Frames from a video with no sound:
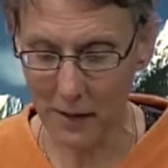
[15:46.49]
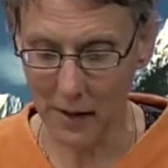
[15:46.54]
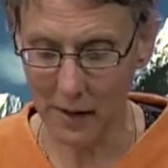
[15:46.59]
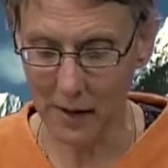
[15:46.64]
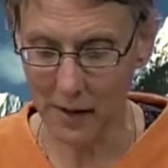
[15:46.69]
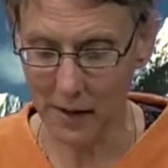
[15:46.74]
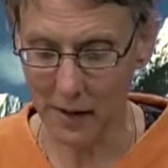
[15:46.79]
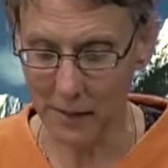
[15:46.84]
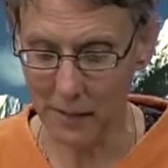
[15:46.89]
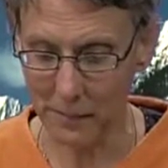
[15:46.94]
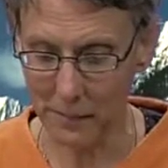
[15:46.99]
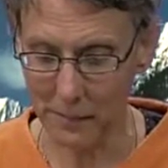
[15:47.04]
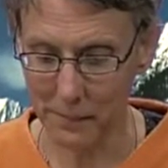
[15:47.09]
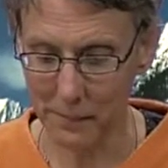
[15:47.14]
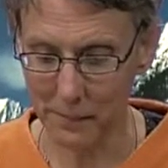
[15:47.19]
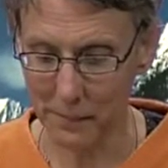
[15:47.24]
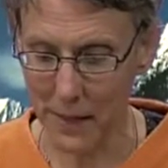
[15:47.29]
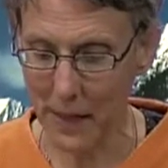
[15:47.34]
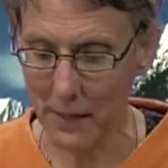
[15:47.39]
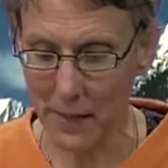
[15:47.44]

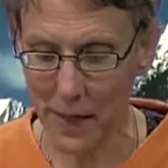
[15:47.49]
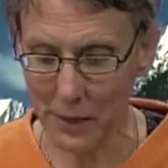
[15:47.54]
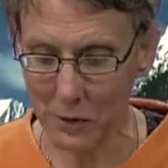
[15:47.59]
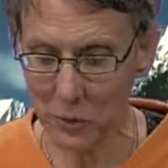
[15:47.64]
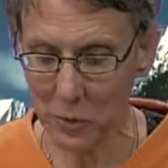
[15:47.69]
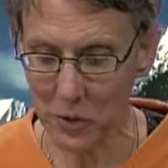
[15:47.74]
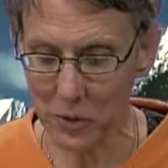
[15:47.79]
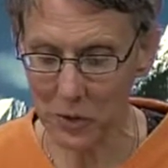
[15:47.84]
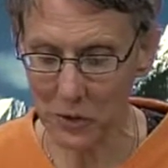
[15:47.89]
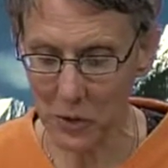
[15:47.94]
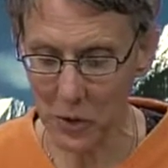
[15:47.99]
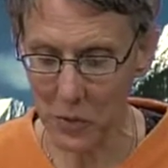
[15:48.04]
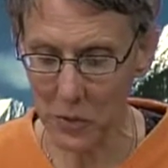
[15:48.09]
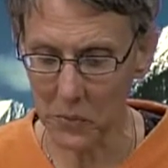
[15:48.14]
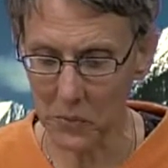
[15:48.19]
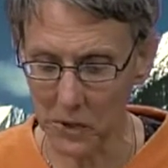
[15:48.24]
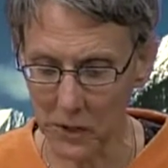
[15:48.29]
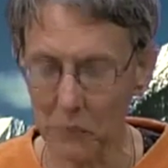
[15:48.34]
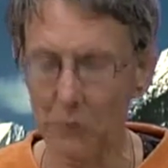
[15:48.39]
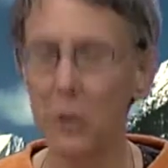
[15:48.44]
and that's what's
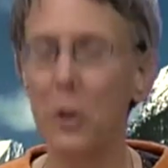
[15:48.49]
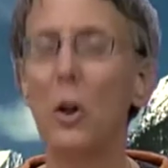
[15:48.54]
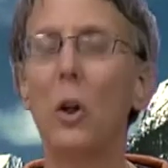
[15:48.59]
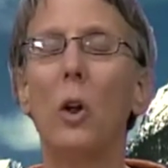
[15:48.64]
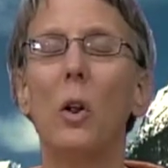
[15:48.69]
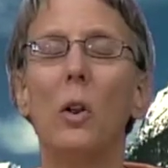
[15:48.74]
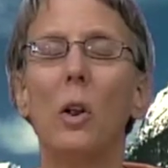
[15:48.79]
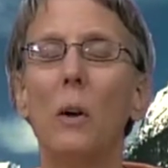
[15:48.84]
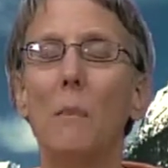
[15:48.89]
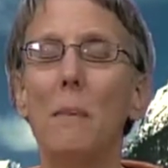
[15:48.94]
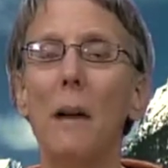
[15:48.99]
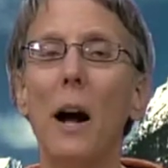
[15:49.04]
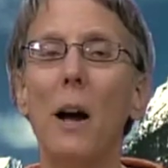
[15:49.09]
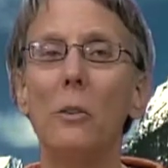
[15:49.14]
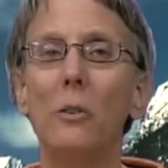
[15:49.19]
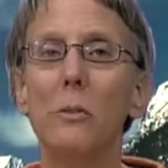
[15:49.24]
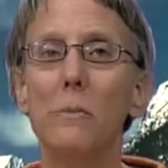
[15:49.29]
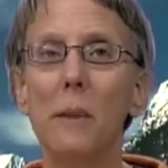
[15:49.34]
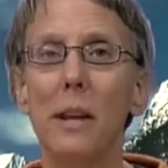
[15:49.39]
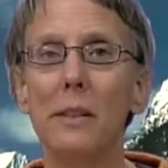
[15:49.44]
so difficult
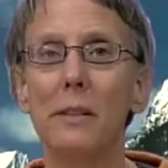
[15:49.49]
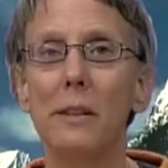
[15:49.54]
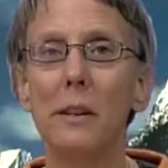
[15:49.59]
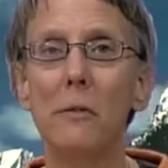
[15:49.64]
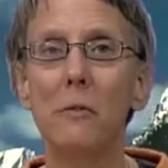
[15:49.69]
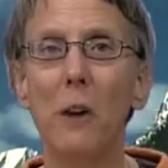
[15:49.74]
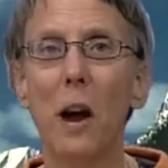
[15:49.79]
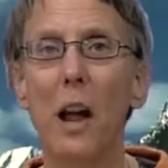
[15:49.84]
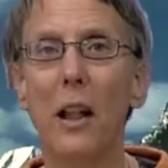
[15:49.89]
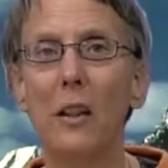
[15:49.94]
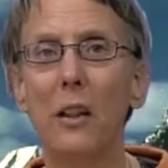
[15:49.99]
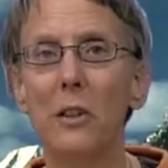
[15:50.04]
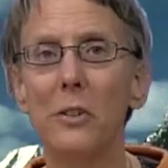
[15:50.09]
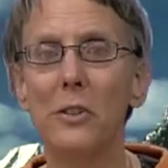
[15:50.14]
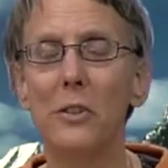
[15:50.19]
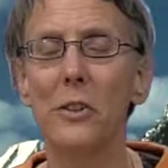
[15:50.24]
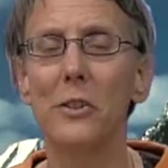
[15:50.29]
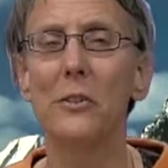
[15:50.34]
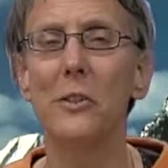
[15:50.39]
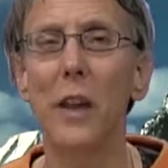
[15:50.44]
about domestic
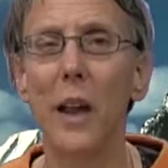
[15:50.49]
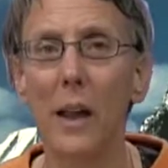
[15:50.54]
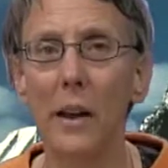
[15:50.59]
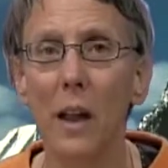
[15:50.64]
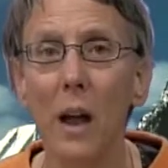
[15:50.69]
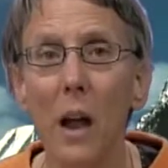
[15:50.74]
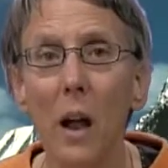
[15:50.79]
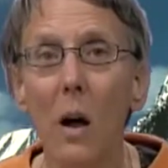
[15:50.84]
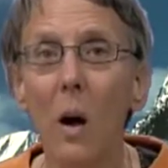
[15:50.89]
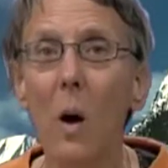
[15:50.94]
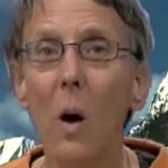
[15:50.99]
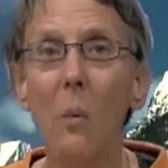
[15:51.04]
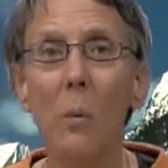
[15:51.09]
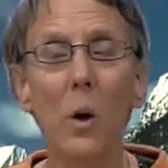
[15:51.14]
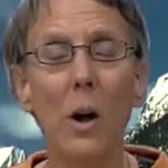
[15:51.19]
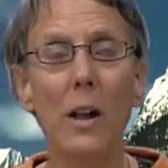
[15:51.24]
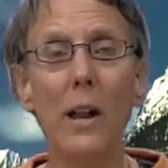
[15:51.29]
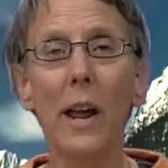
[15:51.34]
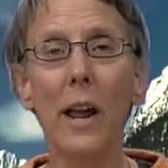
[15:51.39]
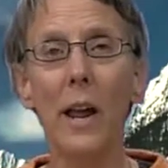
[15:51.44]
violence, is that on
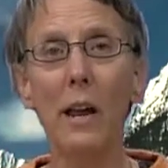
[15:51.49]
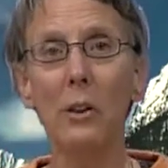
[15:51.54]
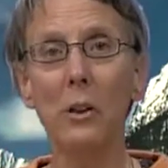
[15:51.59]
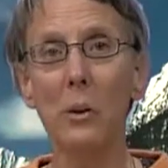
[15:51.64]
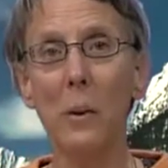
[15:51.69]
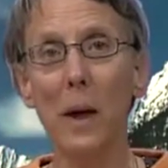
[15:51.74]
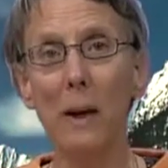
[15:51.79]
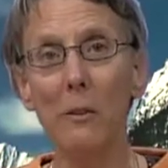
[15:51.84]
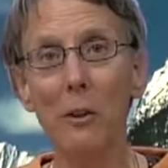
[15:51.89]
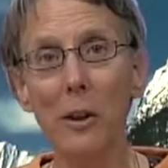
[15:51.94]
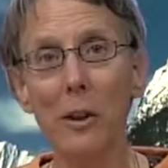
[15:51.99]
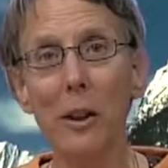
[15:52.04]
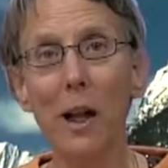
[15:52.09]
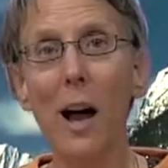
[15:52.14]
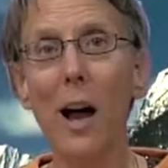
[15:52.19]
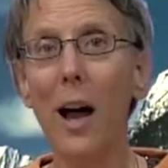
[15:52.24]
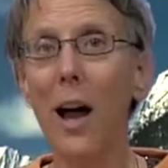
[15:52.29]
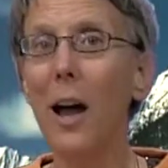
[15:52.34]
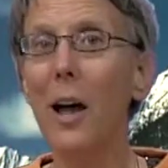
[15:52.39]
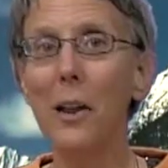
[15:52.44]
one hand you have a
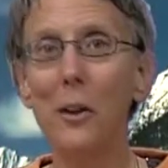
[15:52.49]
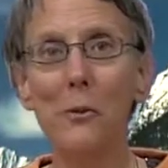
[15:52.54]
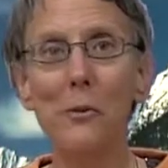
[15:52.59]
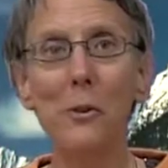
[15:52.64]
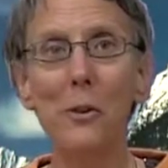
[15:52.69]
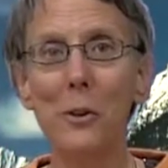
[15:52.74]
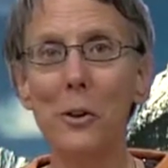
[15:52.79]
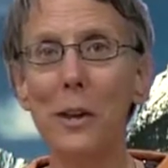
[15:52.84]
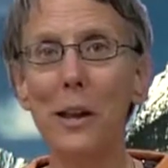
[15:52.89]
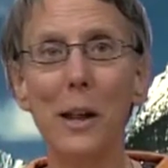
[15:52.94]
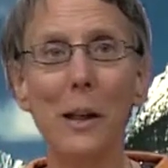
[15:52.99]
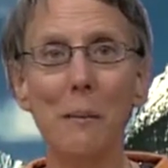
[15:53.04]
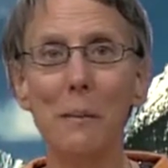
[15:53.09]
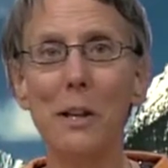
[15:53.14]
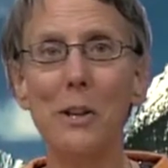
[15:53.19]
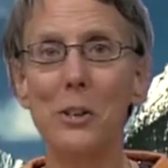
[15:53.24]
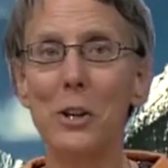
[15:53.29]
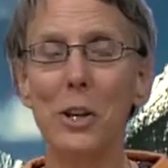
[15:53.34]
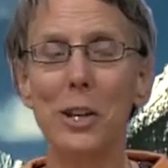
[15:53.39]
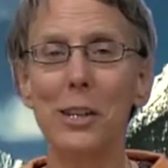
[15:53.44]
lot of good
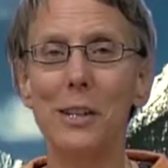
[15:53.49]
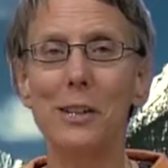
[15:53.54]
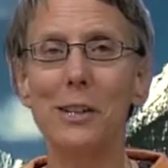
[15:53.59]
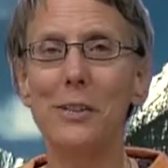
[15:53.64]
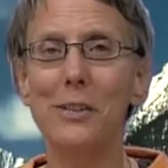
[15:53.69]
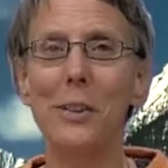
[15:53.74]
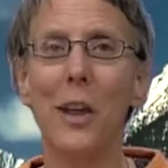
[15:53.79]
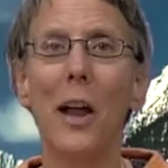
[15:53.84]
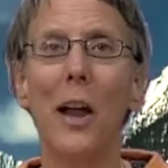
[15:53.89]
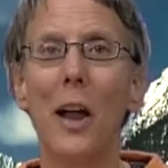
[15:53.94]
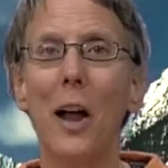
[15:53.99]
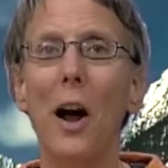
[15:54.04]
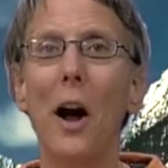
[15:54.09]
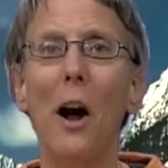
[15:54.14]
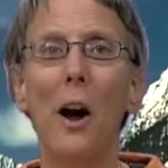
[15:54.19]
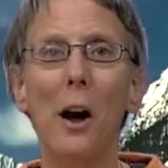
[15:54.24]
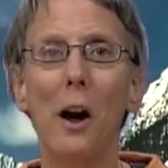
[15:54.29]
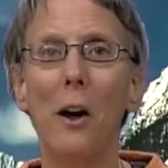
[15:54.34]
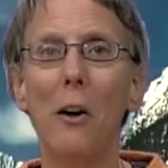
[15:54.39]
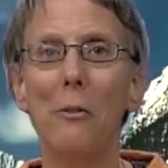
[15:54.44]
images
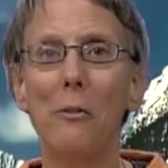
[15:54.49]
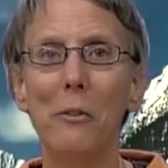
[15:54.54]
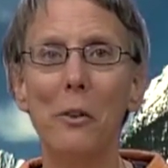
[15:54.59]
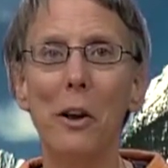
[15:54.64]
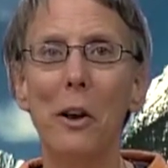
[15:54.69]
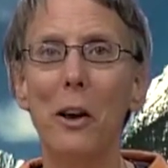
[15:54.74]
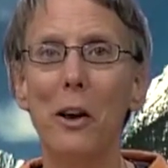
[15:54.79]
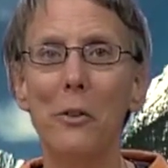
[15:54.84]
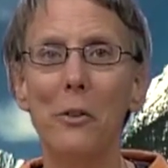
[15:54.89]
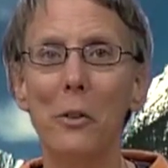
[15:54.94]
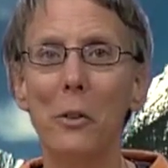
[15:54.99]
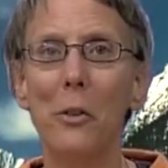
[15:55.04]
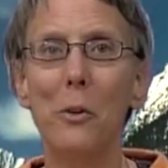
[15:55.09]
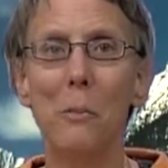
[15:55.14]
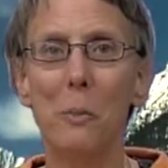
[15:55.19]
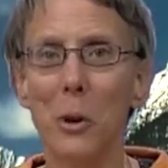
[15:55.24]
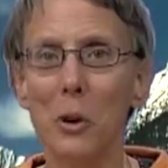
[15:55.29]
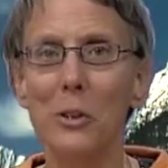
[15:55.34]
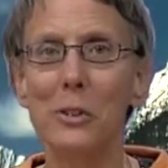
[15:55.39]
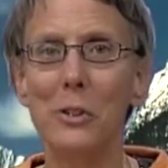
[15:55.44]
of
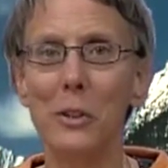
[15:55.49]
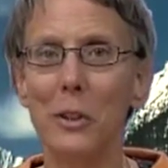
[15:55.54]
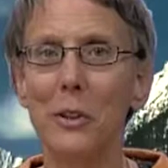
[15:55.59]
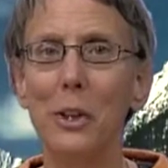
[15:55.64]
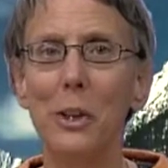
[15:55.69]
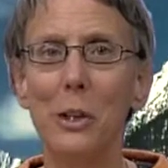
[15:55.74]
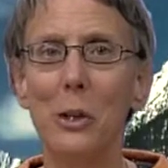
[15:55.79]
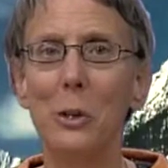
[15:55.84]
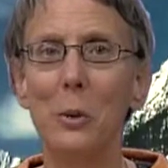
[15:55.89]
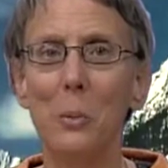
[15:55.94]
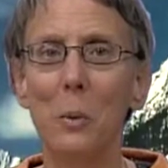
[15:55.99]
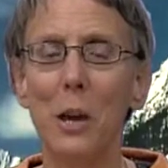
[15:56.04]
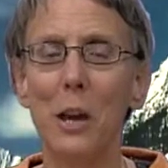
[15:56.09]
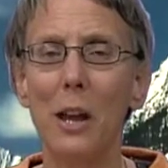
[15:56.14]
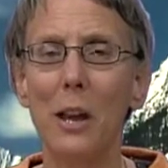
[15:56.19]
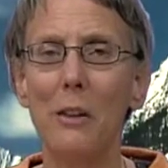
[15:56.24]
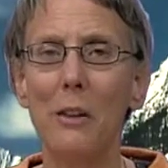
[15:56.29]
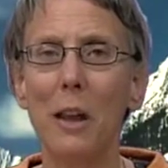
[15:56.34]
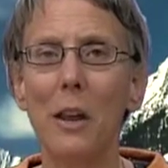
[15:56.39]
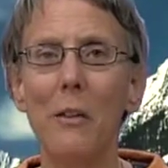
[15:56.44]
the person that you're
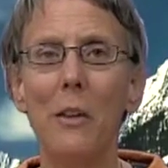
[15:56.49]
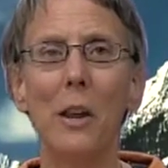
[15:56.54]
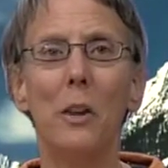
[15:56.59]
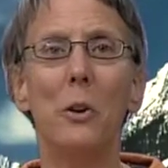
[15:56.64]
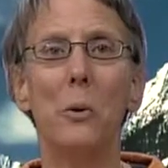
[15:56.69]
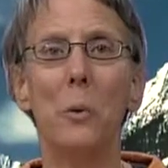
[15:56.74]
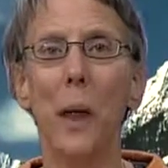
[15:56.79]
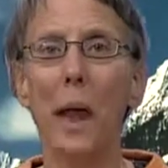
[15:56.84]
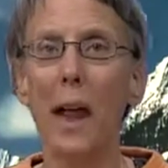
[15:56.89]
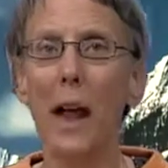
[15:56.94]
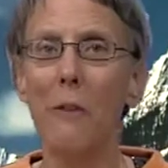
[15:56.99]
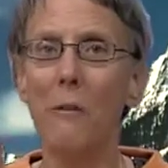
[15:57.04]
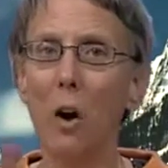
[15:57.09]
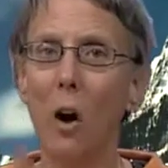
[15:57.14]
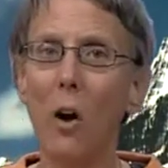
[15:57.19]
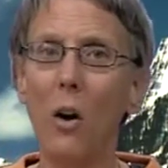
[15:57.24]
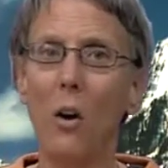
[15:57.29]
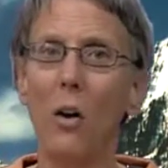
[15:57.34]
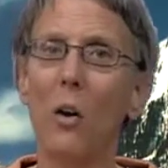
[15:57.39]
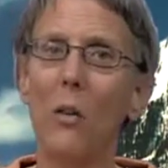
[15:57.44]
with, and then you have
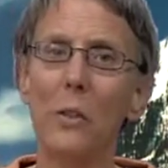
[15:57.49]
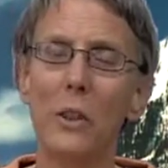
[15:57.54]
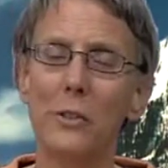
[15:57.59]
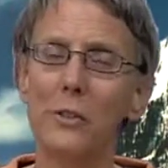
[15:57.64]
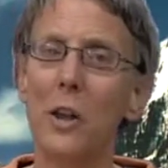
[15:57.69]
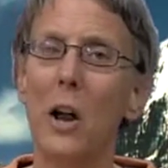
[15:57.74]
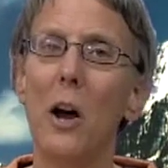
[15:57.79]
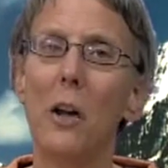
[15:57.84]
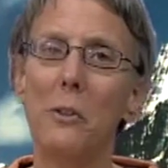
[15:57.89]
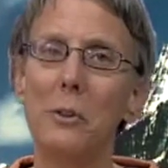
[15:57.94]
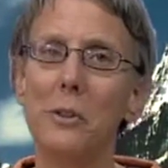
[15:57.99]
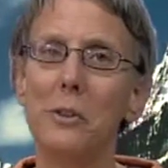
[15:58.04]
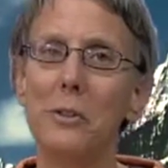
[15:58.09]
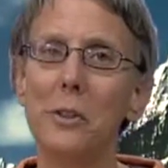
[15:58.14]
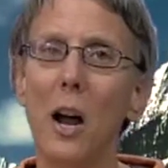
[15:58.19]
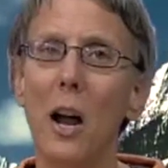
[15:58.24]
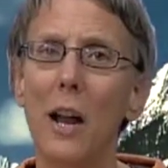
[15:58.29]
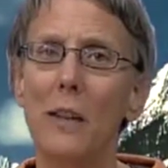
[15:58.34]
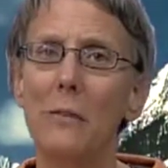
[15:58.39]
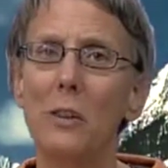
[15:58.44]
this other
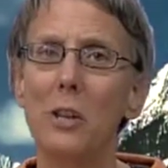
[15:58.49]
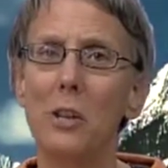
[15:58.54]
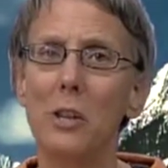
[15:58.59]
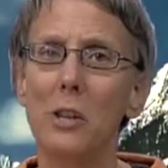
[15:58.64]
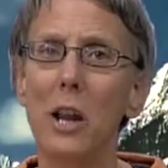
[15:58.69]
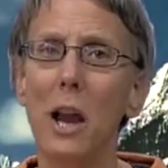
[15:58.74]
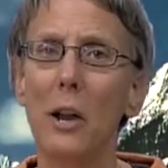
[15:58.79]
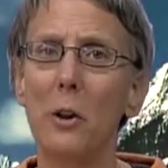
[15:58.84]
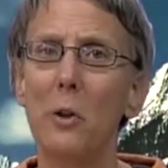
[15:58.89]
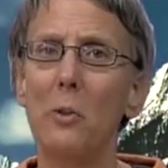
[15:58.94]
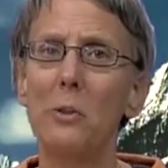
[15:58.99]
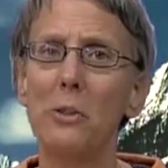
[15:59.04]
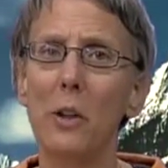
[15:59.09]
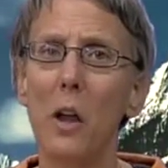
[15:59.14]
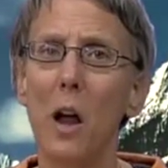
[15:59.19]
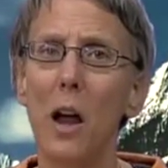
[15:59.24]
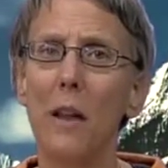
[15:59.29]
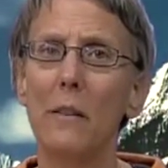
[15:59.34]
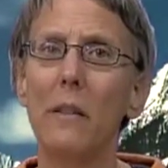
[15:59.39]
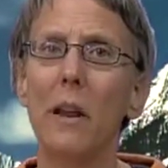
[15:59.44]
side, this shadow
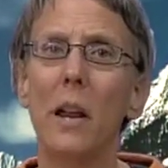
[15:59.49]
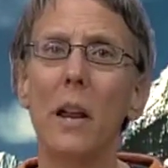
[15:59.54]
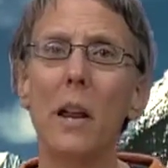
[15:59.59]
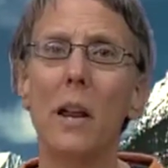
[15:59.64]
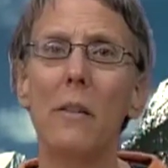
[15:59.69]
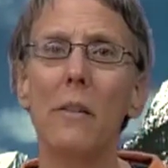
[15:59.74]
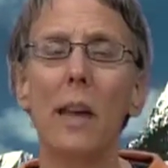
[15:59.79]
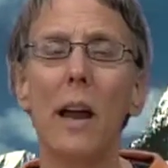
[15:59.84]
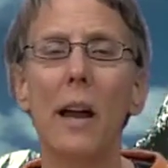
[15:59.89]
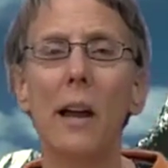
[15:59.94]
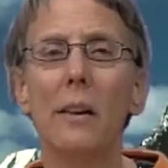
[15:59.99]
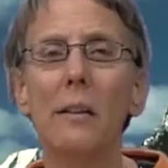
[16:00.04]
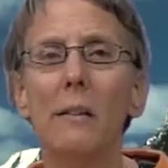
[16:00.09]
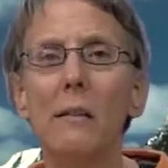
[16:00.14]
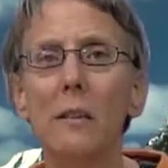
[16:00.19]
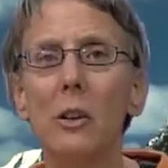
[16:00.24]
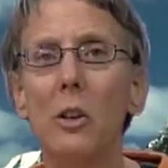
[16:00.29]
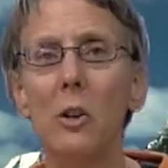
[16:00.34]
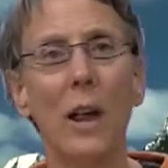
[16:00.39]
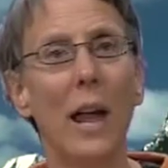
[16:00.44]
side that
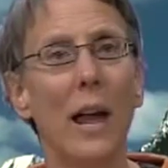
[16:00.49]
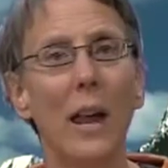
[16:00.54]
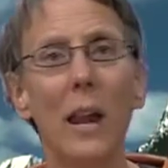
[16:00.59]
you